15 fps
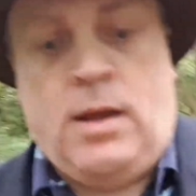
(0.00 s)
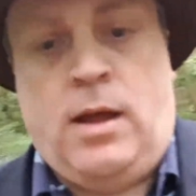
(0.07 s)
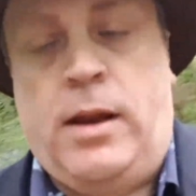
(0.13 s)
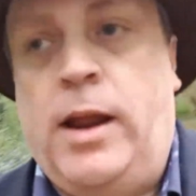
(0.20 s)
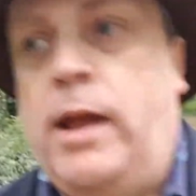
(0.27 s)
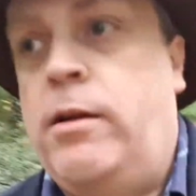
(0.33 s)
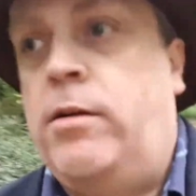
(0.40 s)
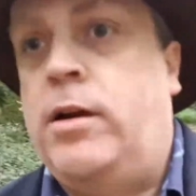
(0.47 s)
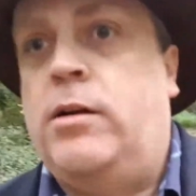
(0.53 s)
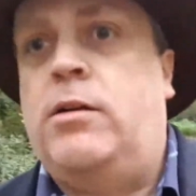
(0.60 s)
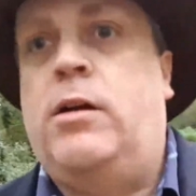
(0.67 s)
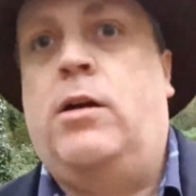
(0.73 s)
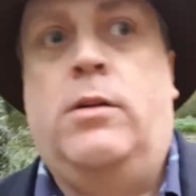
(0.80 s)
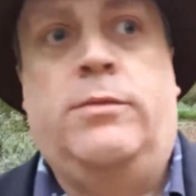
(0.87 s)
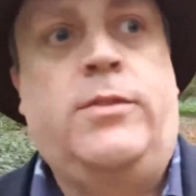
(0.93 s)
an area
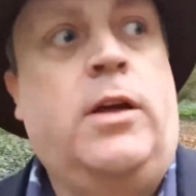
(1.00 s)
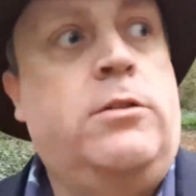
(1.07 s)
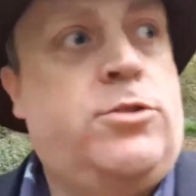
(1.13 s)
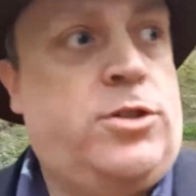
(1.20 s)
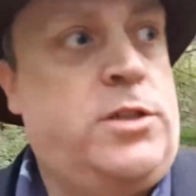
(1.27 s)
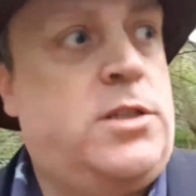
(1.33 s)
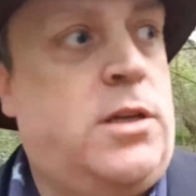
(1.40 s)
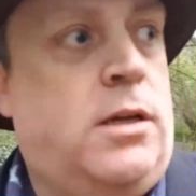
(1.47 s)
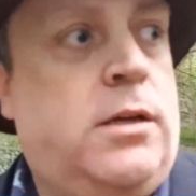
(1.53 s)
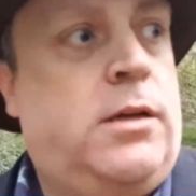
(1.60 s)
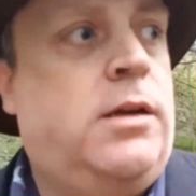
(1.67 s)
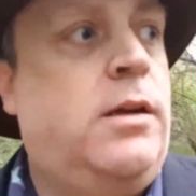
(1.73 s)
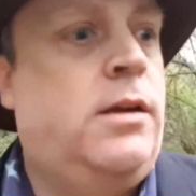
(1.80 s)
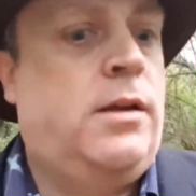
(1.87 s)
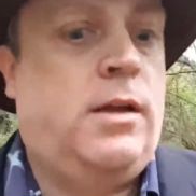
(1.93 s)
of
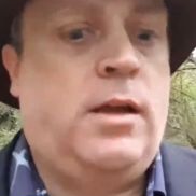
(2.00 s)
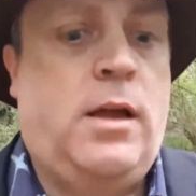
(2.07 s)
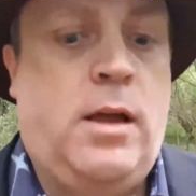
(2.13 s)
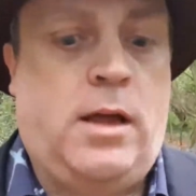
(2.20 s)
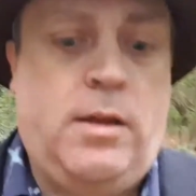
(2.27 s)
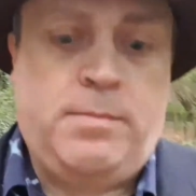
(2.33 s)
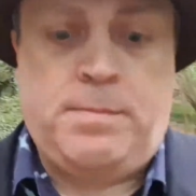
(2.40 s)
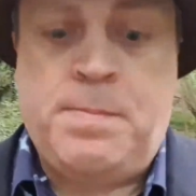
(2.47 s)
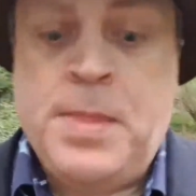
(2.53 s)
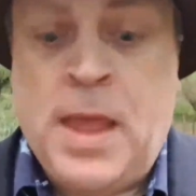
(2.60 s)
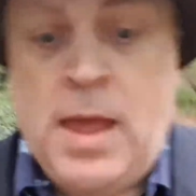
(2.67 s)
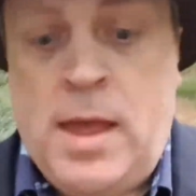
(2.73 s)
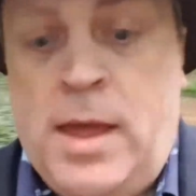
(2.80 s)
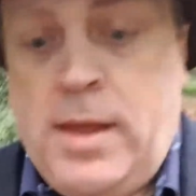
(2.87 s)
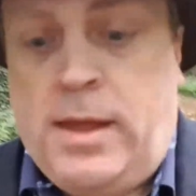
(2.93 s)
countryside. Um,
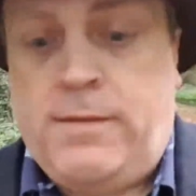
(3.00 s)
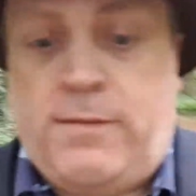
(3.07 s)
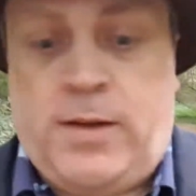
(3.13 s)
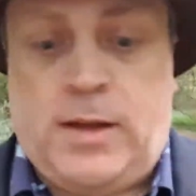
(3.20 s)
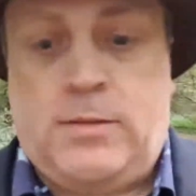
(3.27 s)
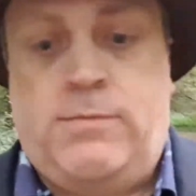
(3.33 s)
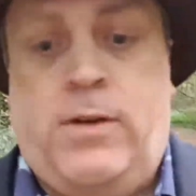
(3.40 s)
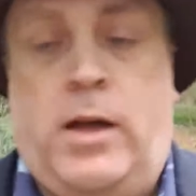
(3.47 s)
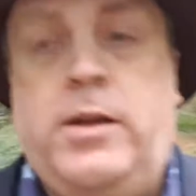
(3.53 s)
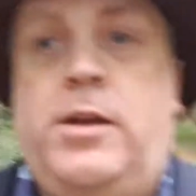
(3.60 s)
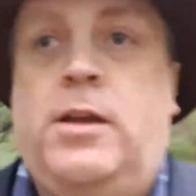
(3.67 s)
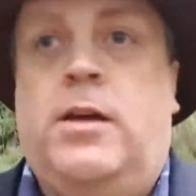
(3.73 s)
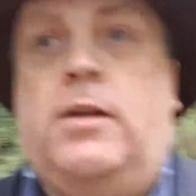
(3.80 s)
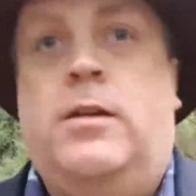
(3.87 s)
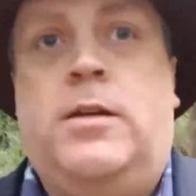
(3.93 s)
in fact,
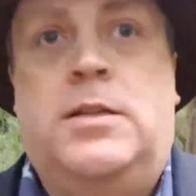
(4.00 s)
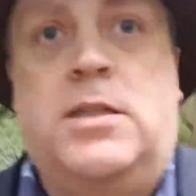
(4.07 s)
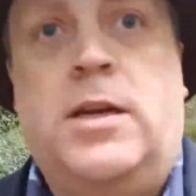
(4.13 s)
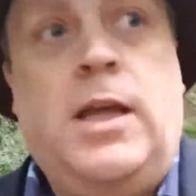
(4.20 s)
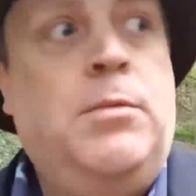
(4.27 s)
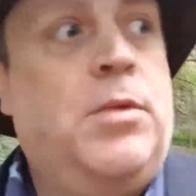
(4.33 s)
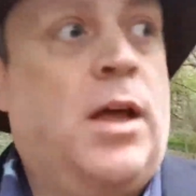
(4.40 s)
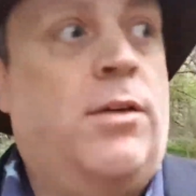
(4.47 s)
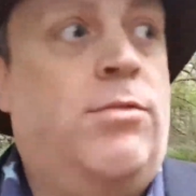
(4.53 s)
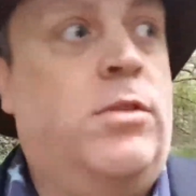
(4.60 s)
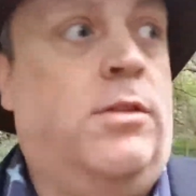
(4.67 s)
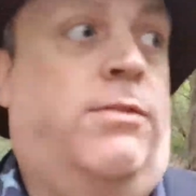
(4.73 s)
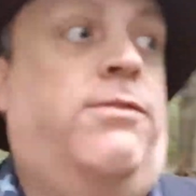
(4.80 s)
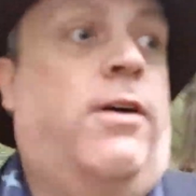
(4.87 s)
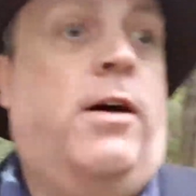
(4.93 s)
Vineyard is named after
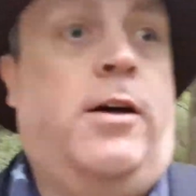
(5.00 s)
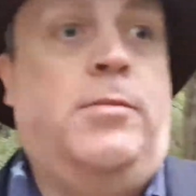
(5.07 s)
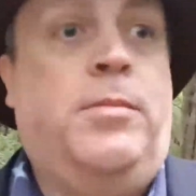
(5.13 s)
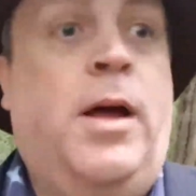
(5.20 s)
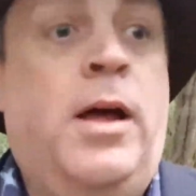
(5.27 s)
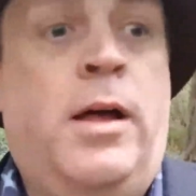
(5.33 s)
the farm